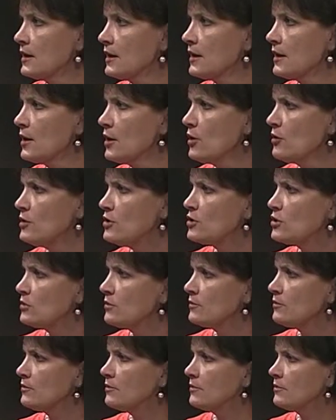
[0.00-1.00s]
Um, well, who we did,
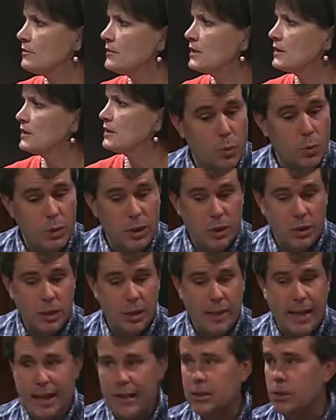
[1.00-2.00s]
did the first one. We just
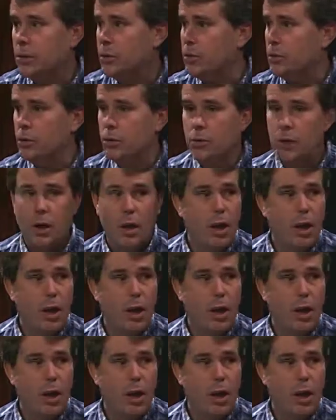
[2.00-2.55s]
did cast and crew.